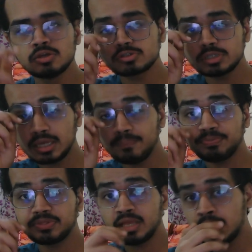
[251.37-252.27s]
So yeah,
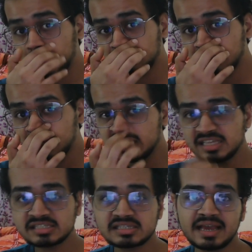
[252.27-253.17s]
there
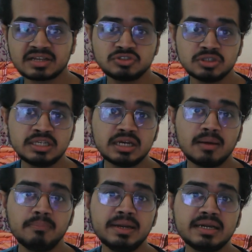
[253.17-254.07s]
is actually a
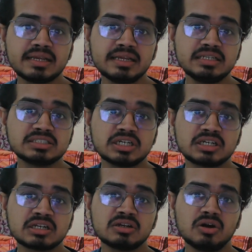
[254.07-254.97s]
built-in
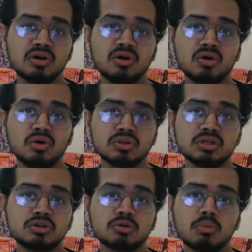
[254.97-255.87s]
shutter on
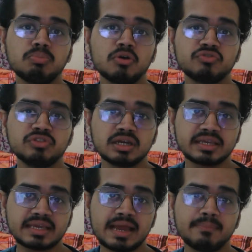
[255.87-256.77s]
the top of the
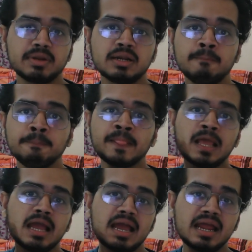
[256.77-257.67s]
camera,
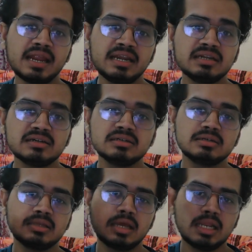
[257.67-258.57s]
and
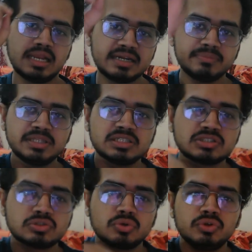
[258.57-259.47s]
let me
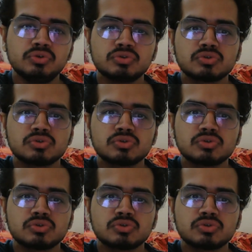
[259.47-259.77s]
just show you.